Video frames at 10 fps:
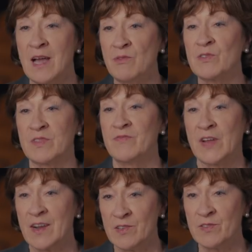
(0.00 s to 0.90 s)
I was
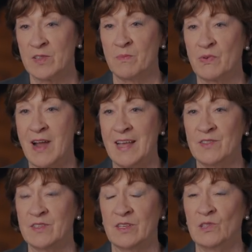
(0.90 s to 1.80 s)
very
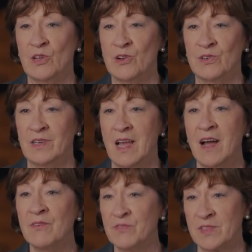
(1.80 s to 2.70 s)
surprised to learn
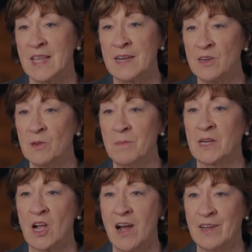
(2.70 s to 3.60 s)
of Senator
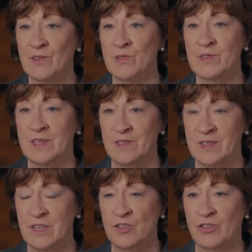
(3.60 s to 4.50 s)
McConnell's
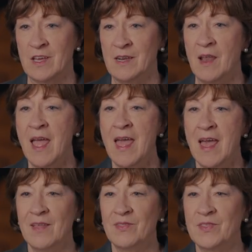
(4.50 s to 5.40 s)
decision.
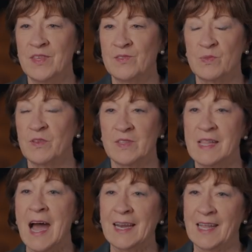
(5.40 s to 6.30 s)
This was
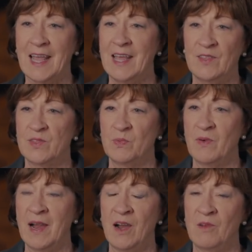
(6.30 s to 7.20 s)
not a case
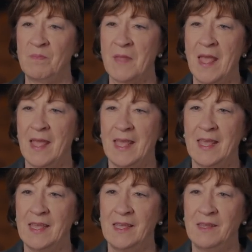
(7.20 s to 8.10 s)
where
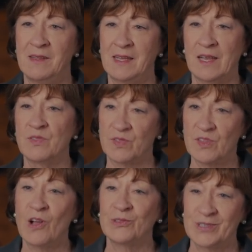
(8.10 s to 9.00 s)
he
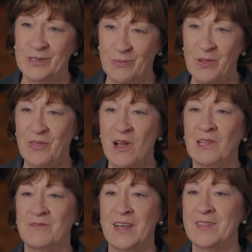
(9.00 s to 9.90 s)
consulted with
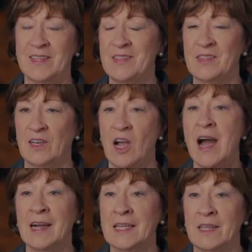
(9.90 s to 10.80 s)
all of us in the
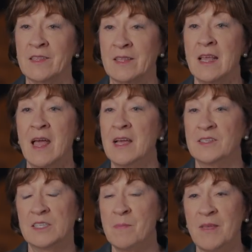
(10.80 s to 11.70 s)
caucus.
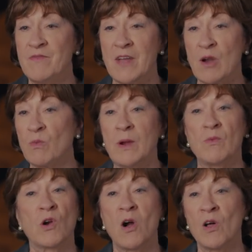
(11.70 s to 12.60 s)
To be fair, we
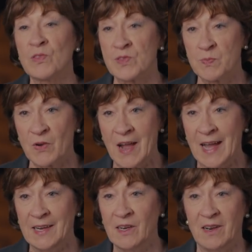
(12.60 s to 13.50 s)
were all
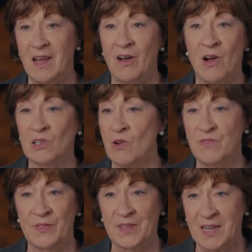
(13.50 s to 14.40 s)
spread all
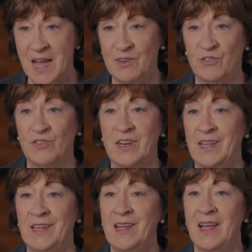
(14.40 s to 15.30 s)
over the
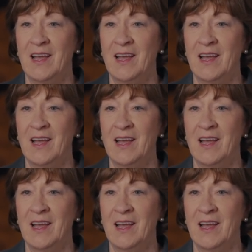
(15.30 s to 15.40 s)
country,